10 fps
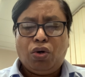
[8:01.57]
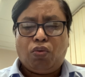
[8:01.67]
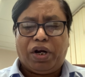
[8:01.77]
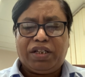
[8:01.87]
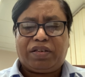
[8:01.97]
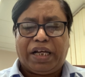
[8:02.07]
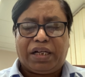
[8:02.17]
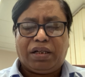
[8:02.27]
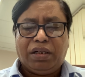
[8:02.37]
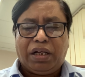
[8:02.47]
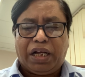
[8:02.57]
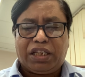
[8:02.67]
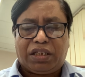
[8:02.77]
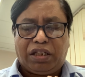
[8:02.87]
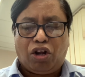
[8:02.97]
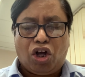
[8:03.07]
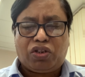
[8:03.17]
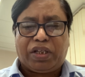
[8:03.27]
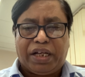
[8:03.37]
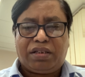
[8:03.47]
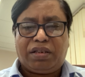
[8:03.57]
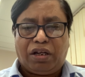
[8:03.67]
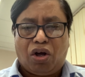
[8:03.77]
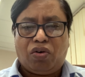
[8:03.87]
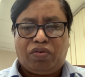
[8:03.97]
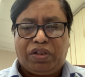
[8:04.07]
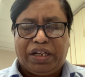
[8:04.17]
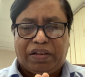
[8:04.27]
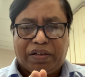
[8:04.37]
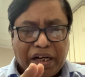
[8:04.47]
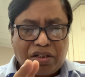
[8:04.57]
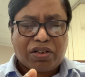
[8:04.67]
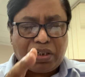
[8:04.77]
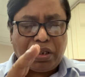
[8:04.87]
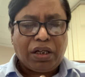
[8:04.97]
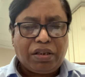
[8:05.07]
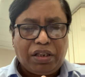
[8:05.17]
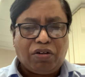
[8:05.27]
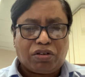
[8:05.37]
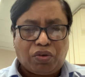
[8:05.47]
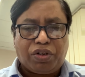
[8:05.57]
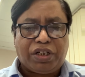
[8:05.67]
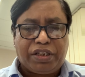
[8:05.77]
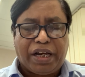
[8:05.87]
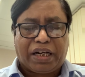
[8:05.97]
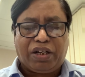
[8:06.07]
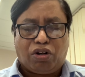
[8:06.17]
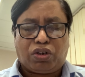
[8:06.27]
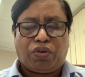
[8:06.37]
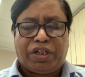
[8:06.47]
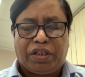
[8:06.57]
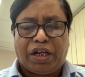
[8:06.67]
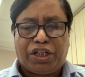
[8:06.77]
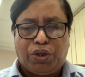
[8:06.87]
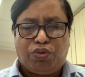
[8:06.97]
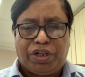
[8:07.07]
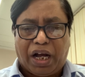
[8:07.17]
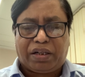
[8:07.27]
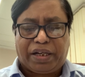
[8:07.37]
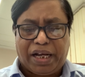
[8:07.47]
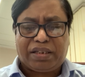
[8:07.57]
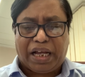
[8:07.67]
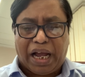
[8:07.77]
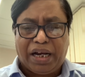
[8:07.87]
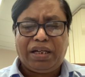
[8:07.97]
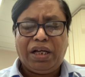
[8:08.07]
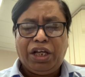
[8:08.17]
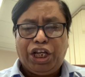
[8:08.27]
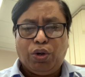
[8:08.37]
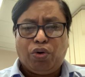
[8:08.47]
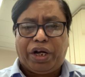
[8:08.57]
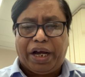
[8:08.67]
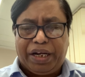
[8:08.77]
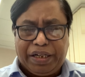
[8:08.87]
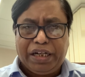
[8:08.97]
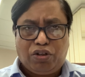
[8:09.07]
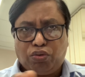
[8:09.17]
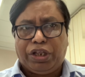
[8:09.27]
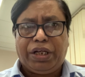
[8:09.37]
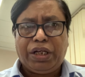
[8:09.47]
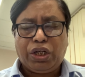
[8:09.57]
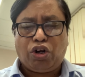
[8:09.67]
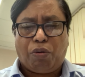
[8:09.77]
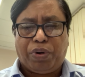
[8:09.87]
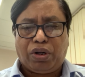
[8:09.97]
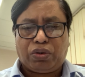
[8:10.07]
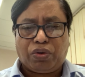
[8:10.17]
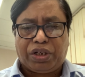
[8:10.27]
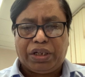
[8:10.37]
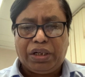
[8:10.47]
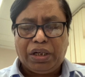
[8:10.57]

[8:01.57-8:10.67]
One is that, as the law says, the law dictates the authority, deducting authority, that you deduct tax and you credit it to the government authority